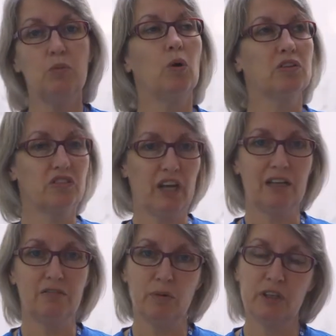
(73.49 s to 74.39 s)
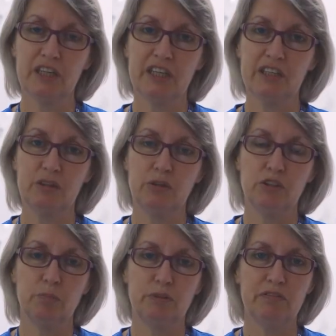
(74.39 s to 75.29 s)
what style of working
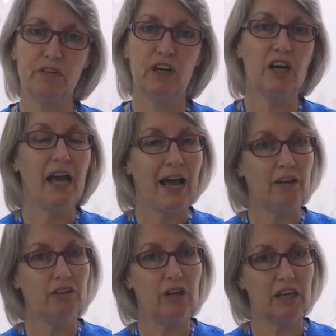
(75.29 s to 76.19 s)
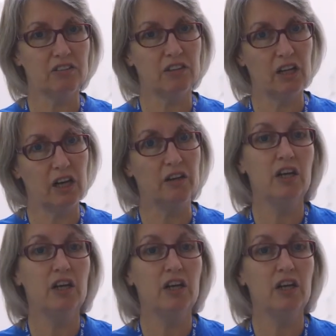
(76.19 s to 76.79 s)
you prefer, how you like to learn.